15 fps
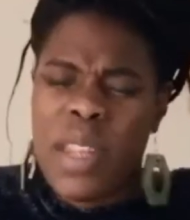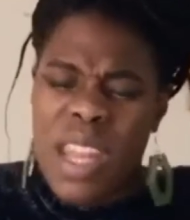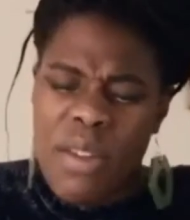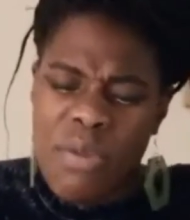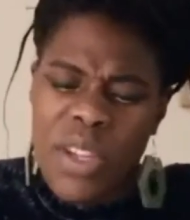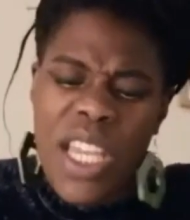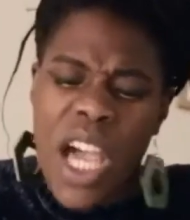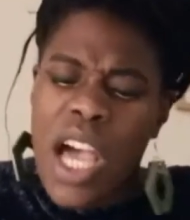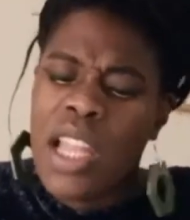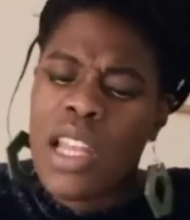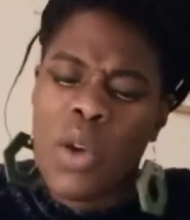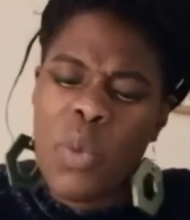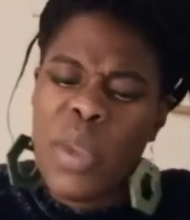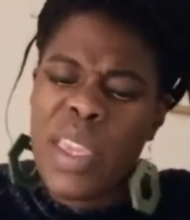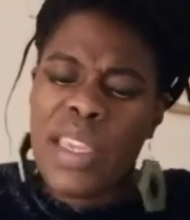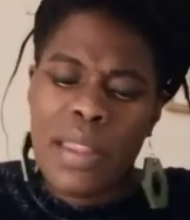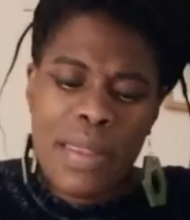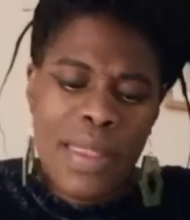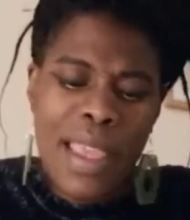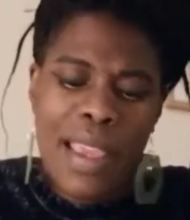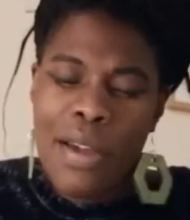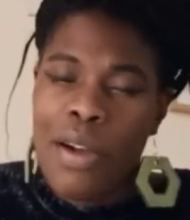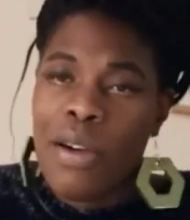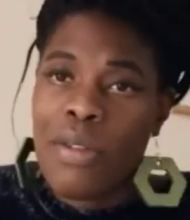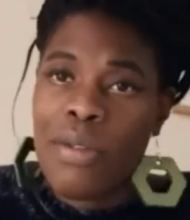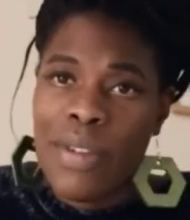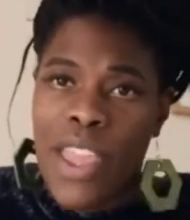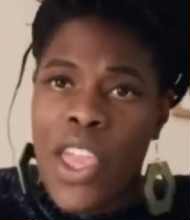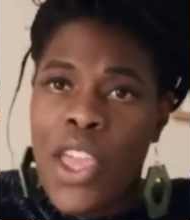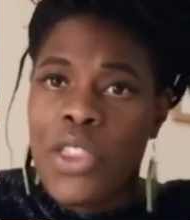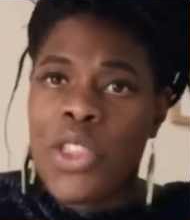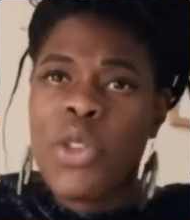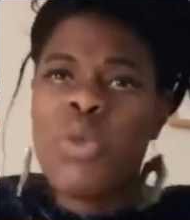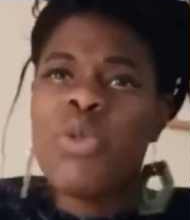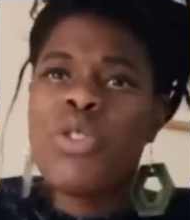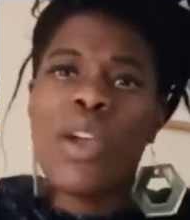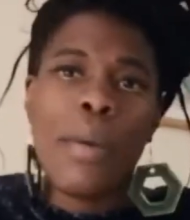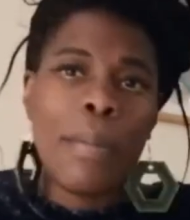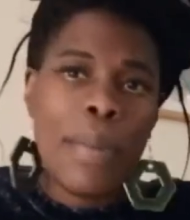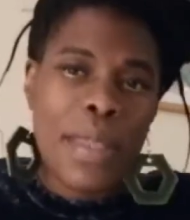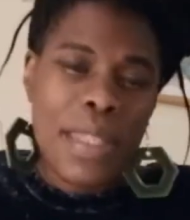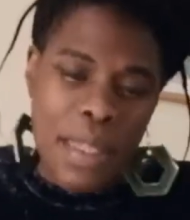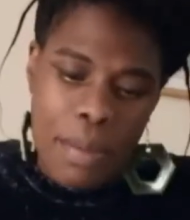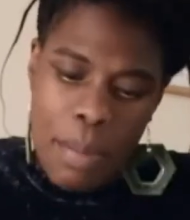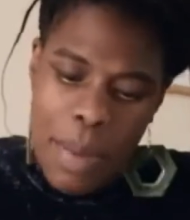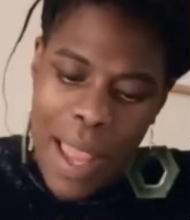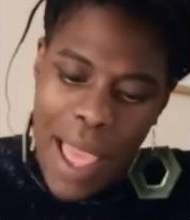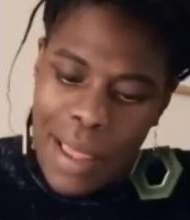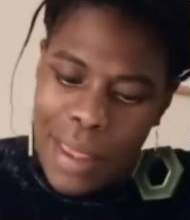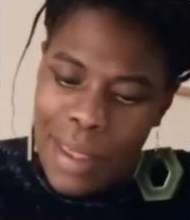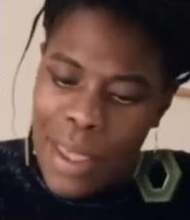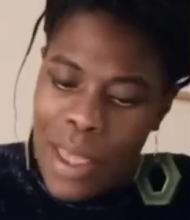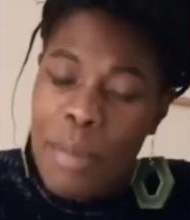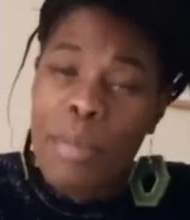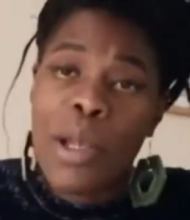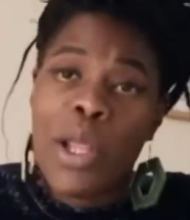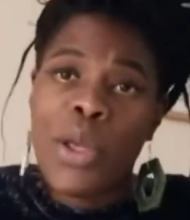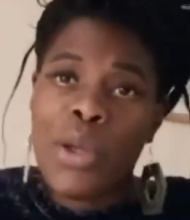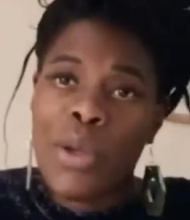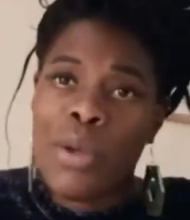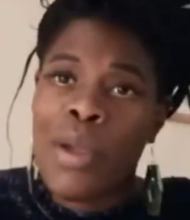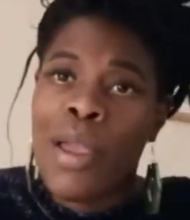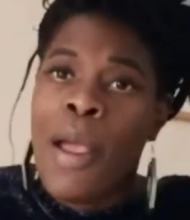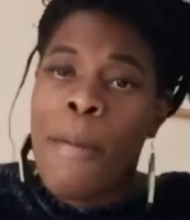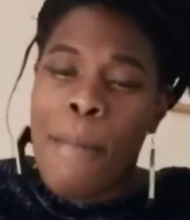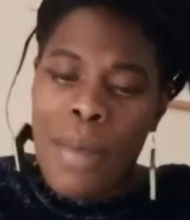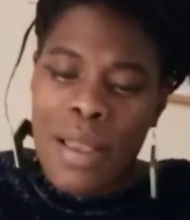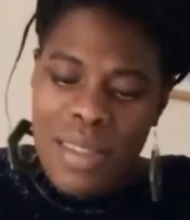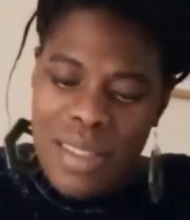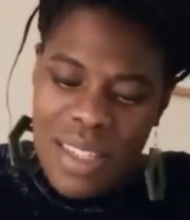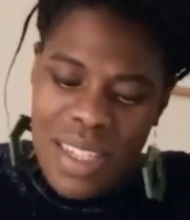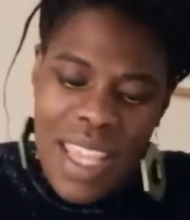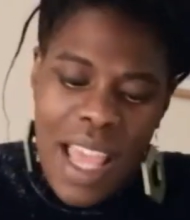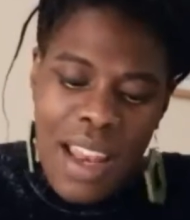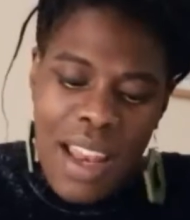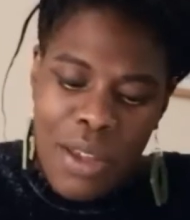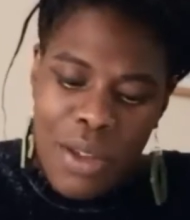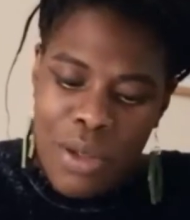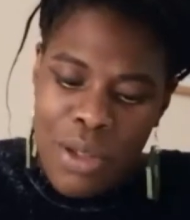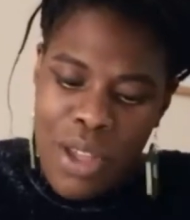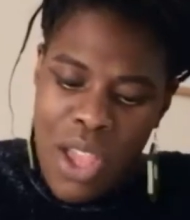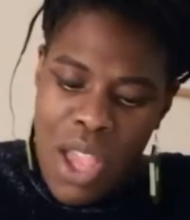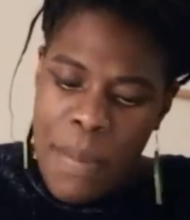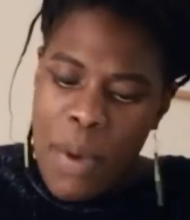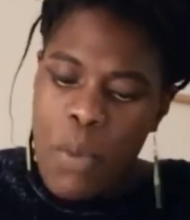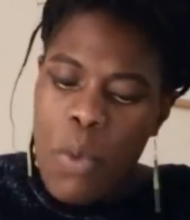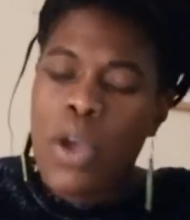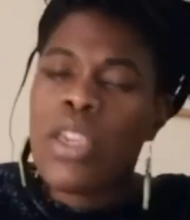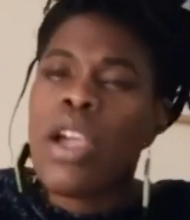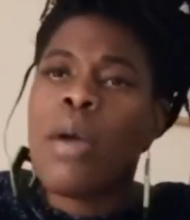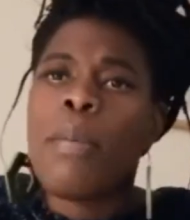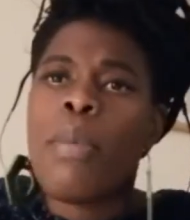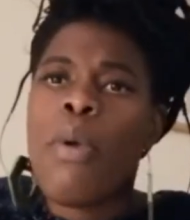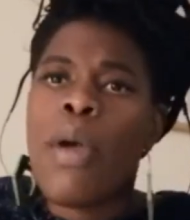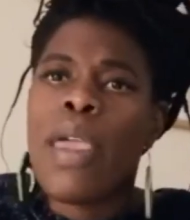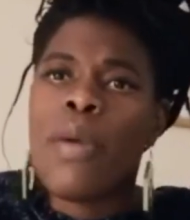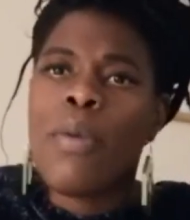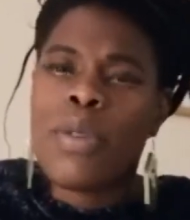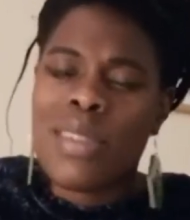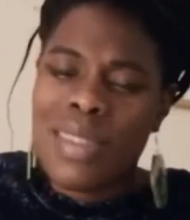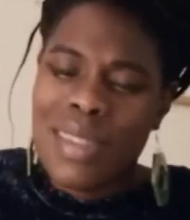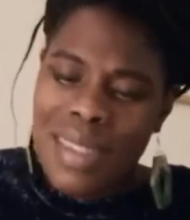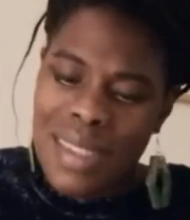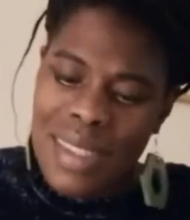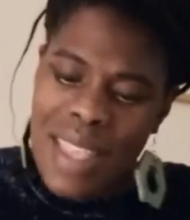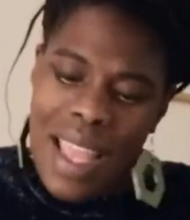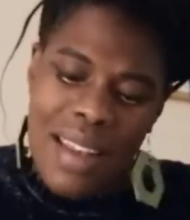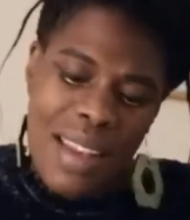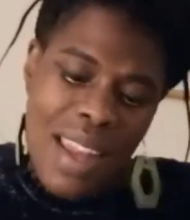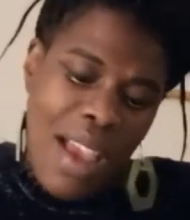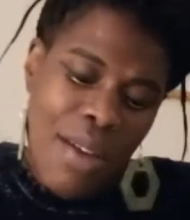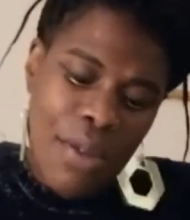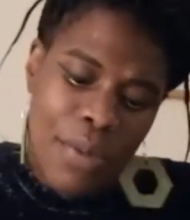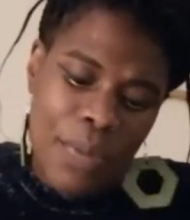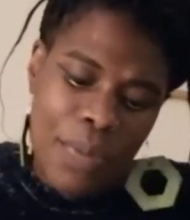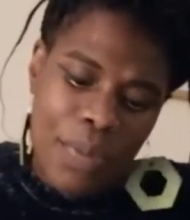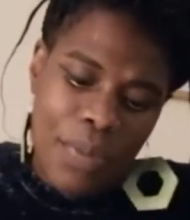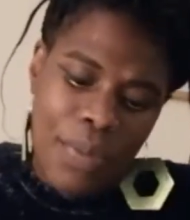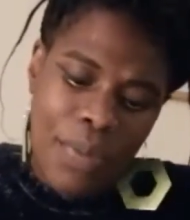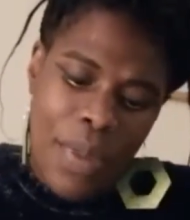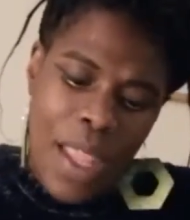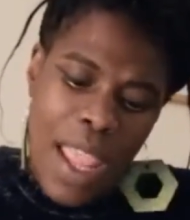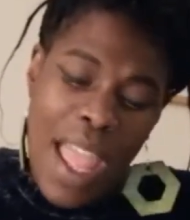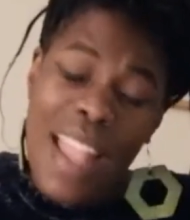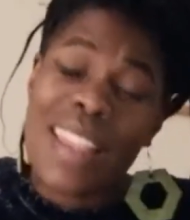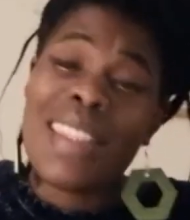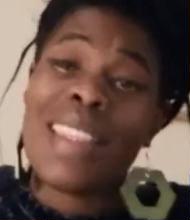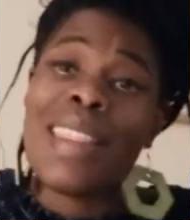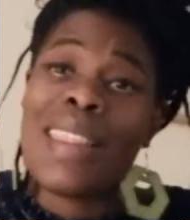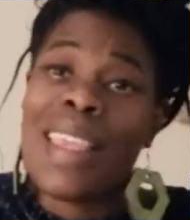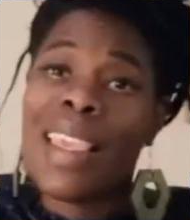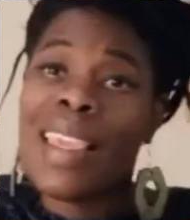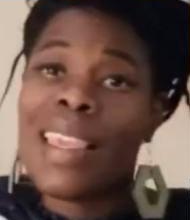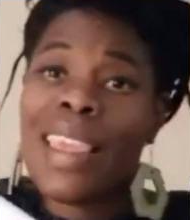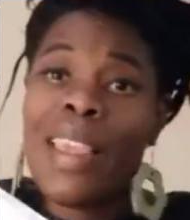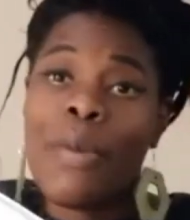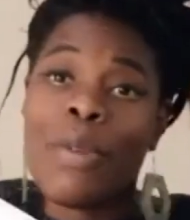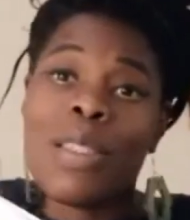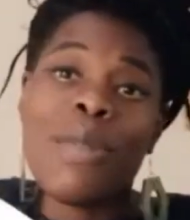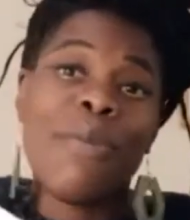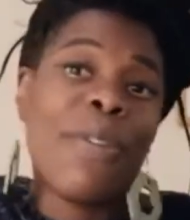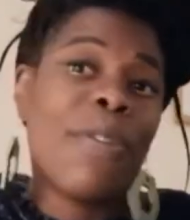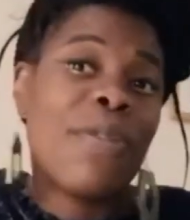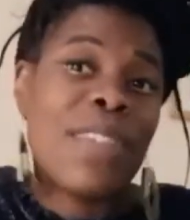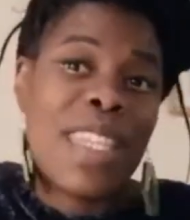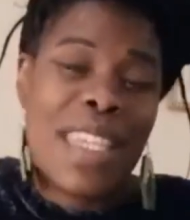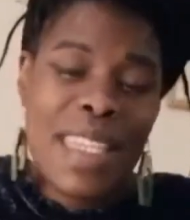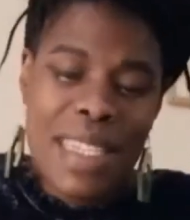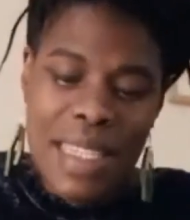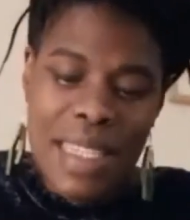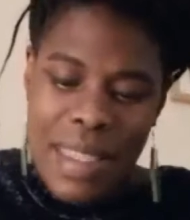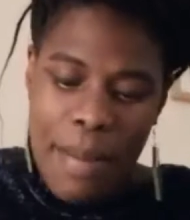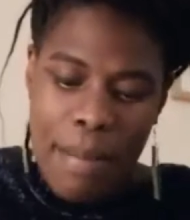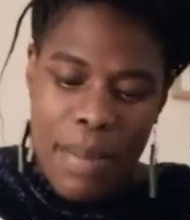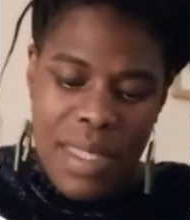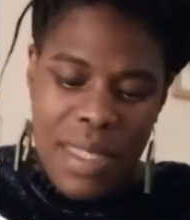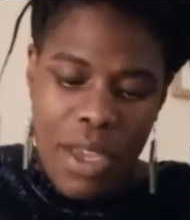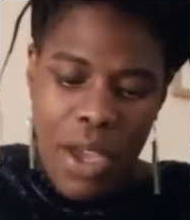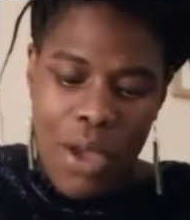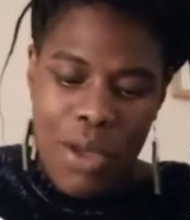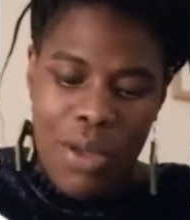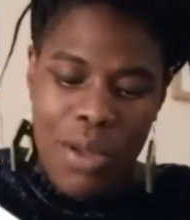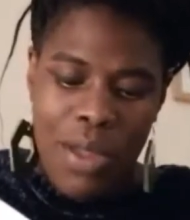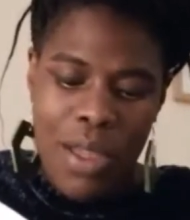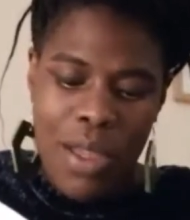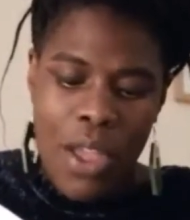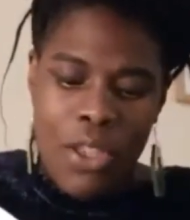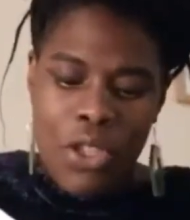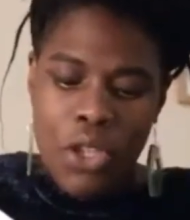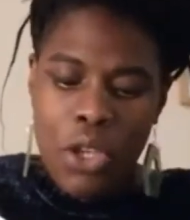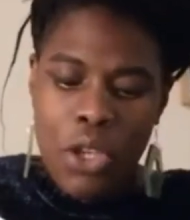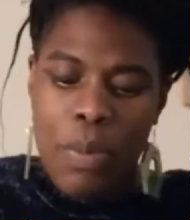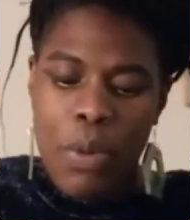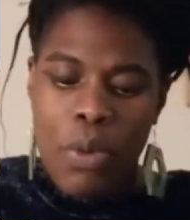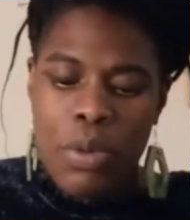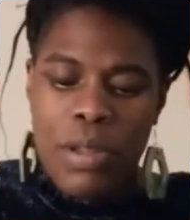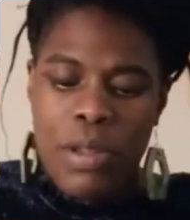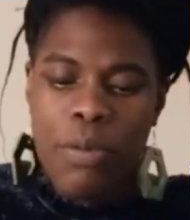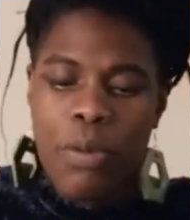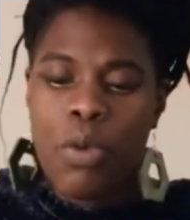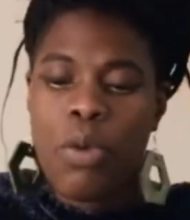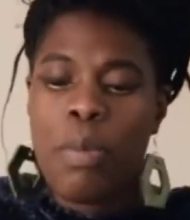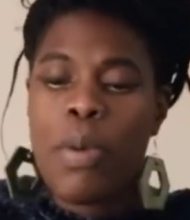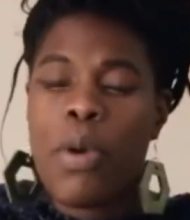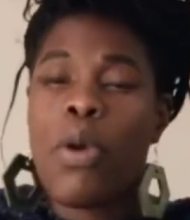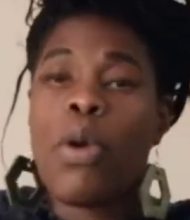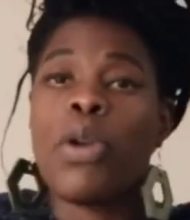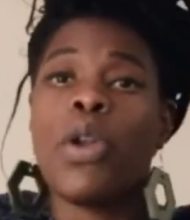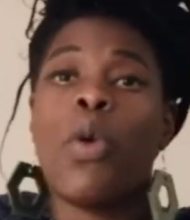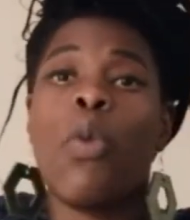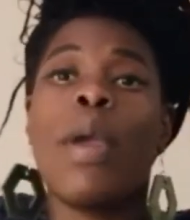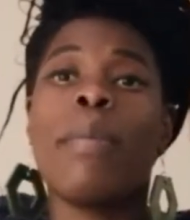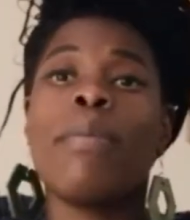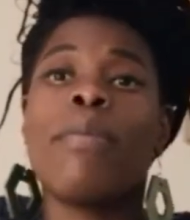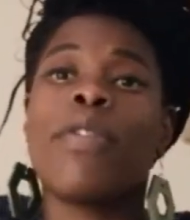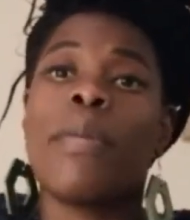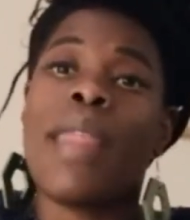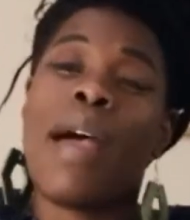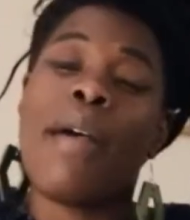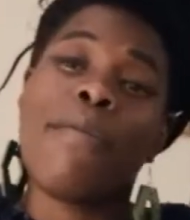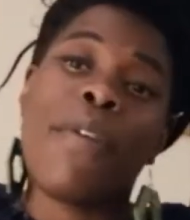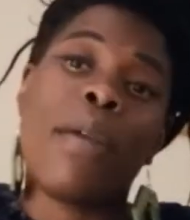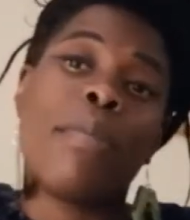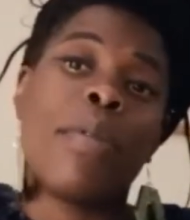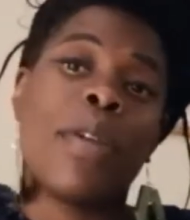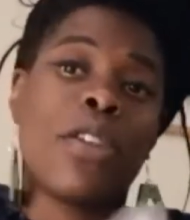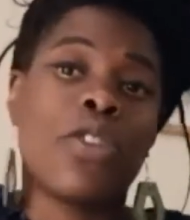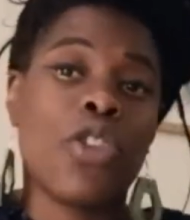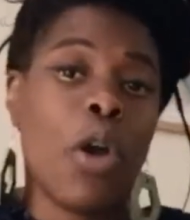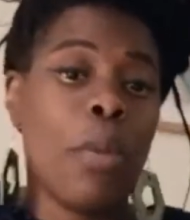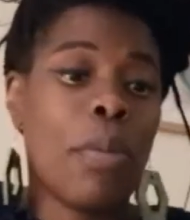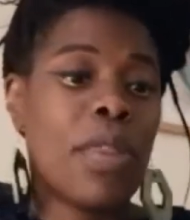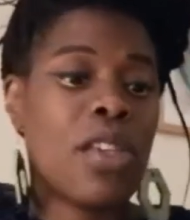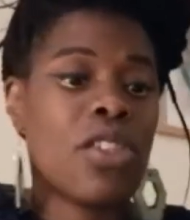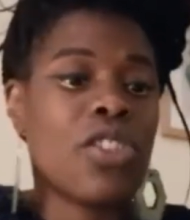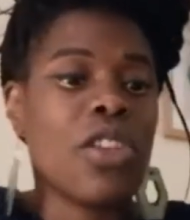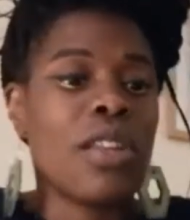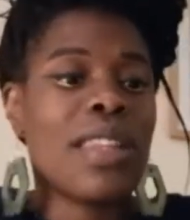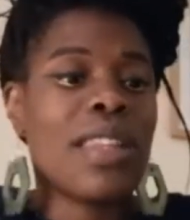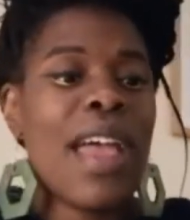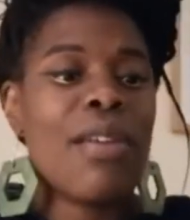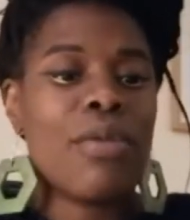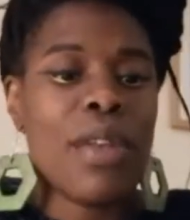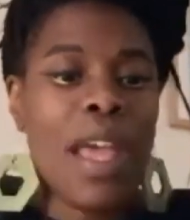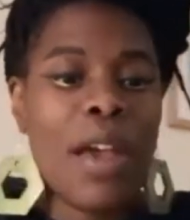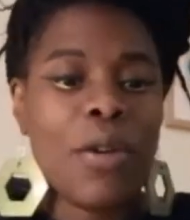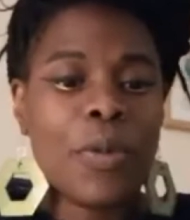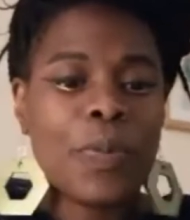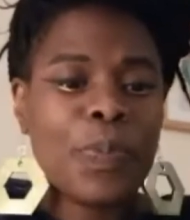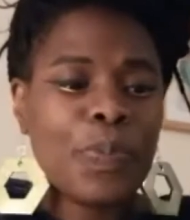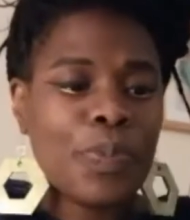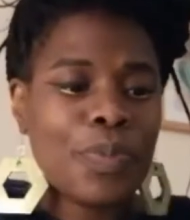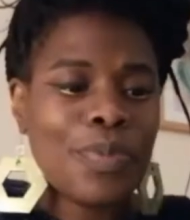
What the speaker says: you in every colour we could think of, new jumpers in black, blue, mustard yellow. But what young boy wants to stand out? And to think it was 15 Decembers ago, 2 balls of wool bought on a whim from that fabric shop that's shut down now.